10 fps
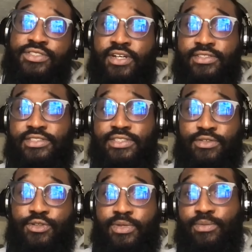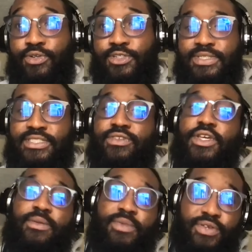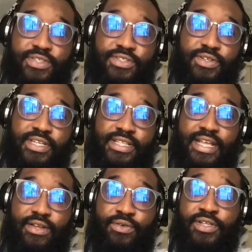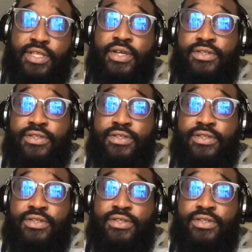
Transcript: Zaws is a little bit more expensive, but you can still get that on there.